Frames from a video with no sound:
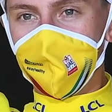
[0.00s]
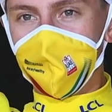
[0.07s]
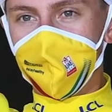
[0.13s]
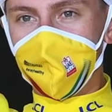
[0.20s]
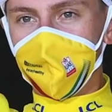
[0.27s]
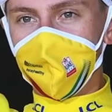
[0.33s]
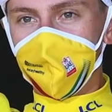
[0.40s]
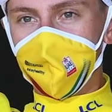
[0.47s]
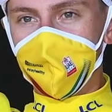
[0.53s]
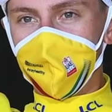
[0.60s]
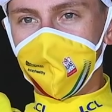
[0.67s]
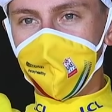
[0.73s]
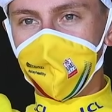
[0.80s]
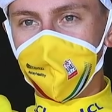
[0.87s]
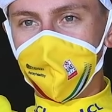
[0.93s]
will be there for
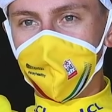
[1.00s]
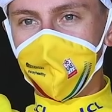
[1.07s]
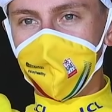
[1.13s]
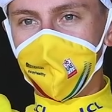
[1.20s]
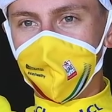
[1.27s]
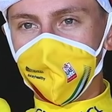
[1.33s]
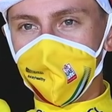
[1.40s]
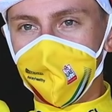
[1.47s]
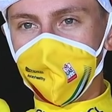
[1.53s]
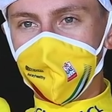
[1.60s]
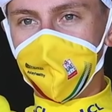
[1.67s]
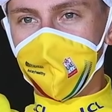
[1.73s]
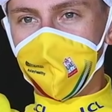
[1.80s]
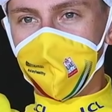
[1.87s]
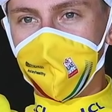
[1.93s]
his team, being
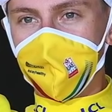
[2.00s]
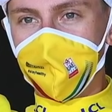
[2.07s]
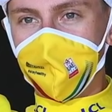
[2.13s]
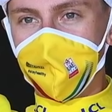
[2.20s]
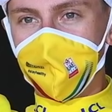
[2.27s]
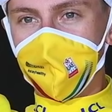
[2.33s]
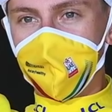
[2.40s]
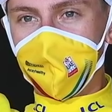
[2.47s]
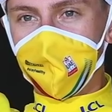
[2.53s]
UAE Team Emirates,